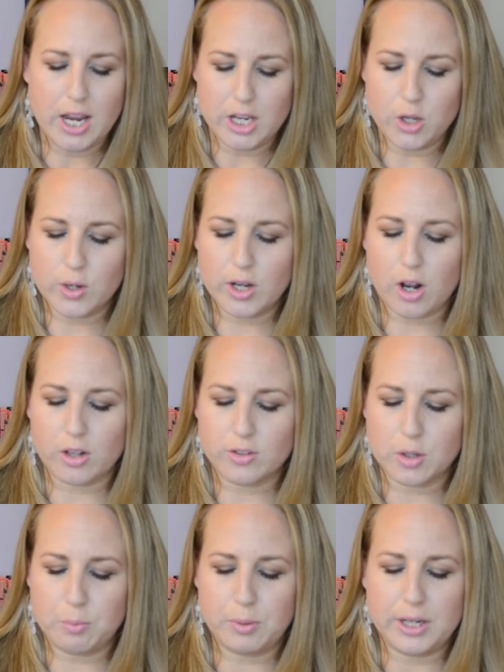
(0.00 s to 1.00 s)
You can
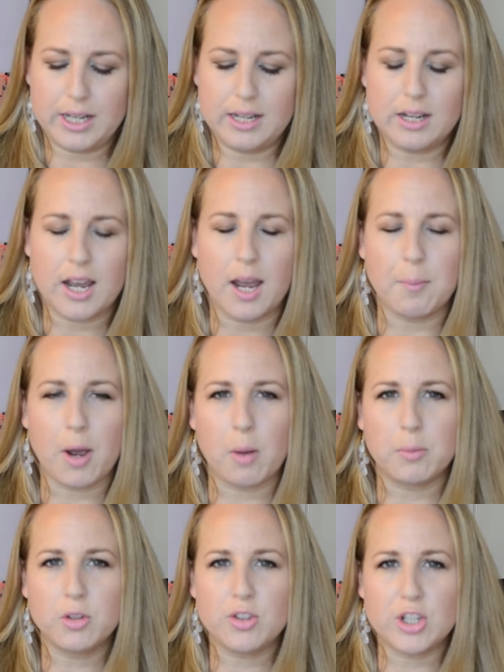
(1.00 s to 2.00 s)
also put it
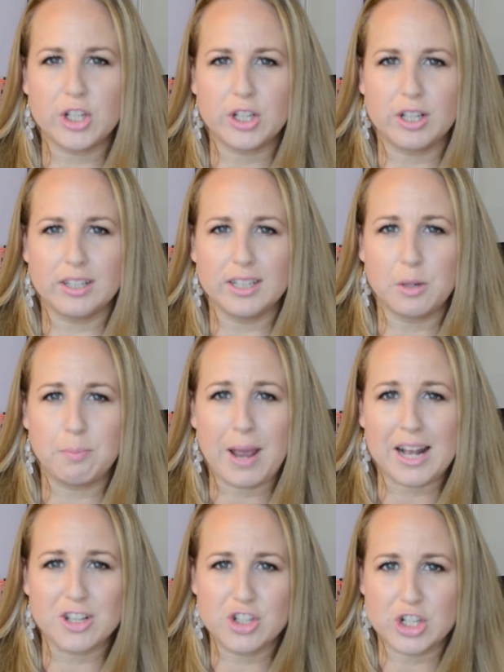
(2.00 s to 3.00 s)
almost to a little
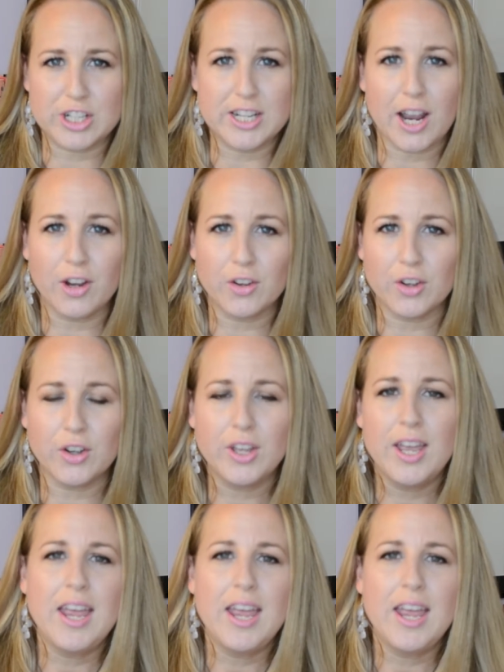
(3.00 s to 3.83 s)
past your knuckle,